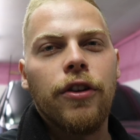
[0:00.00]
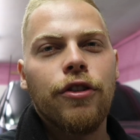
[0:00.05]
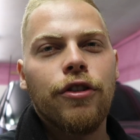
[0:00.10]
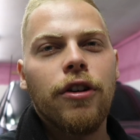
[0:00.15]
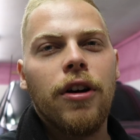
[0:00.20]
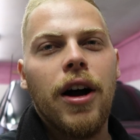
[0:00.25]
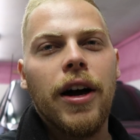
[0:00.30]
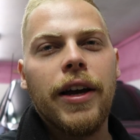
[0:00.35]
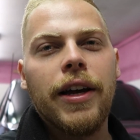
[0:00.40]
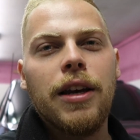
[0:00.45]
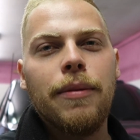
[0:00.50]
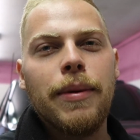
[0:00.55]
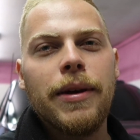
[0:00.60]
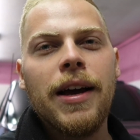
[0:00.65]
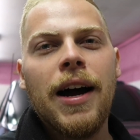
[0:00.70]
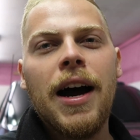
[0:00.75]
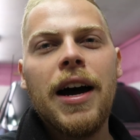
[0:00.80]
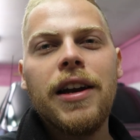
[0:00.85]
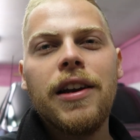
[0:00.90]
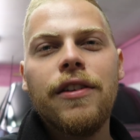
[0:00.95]
the truck, and to
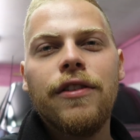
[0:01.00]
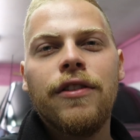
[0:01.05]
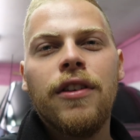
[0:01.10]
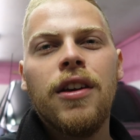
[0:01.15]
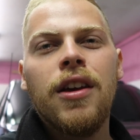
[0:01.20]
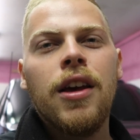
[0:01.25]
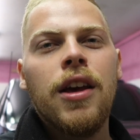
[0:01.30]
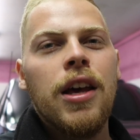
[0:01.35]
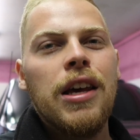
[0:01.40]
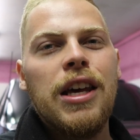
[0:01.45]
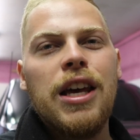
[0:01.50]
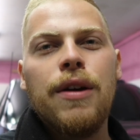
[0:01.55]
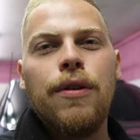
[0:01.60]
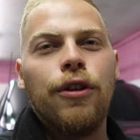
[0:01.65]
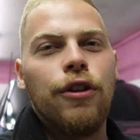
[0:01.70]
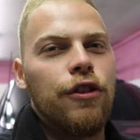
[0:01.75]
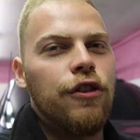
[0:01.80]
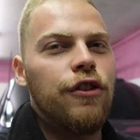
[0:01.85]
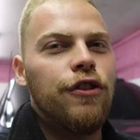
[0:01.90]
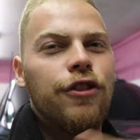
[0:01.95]
be honest, it
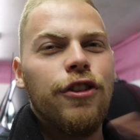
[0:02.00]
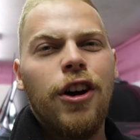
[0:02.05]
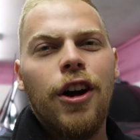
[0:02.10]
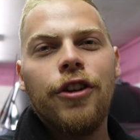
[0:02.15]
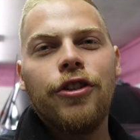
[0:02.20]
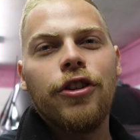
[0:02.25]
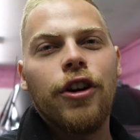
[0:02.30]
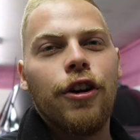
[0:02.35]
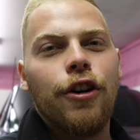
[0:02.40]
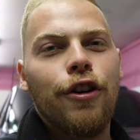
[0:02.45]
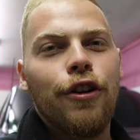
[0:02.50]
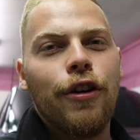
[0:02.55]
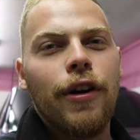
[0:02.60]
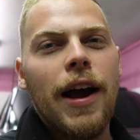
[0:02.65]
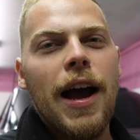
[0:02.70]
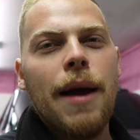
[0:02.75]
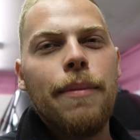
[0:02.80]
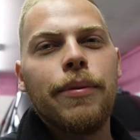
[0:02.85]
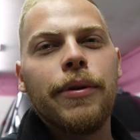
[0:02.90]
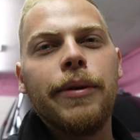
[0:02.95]
was such a
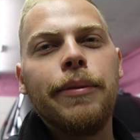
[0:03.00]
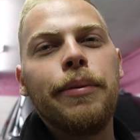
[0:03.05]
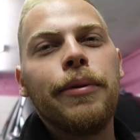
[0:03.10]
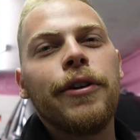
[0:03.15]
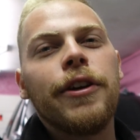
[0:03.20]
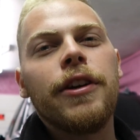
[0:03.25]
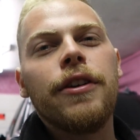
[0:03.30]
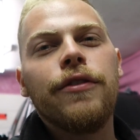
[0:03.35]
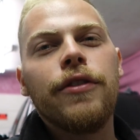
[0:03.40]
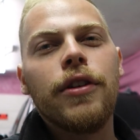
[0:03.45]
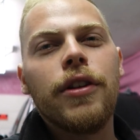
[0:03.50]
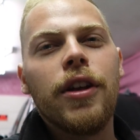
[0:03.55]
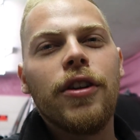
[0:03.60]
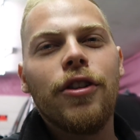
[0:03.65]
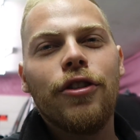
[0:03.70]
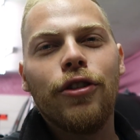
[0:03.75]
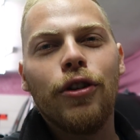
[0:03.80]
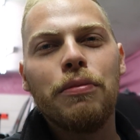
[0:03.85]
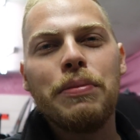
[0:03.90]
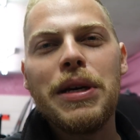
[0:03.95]
crappy preview. They
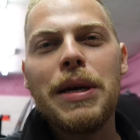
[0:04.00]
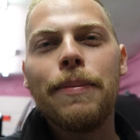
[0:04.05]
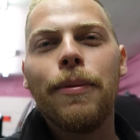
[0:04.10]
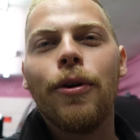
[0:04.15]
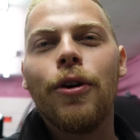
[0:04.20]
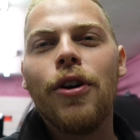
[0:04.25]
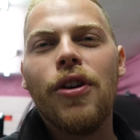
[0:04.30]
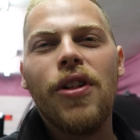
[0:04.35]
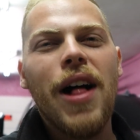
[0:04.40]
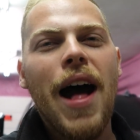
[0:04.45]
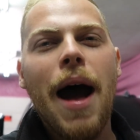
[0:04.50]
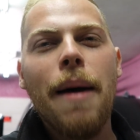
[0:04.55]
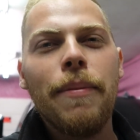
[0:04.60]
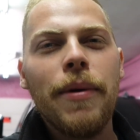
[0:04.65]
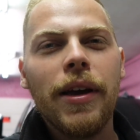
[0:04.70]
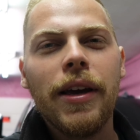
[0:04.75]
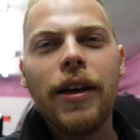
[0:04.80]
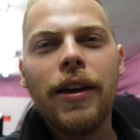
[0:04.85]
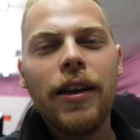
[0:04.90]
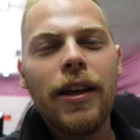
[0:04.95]
just showed people
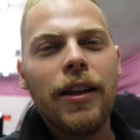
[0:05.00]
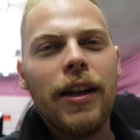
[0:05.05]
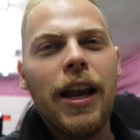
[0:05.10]
clapping.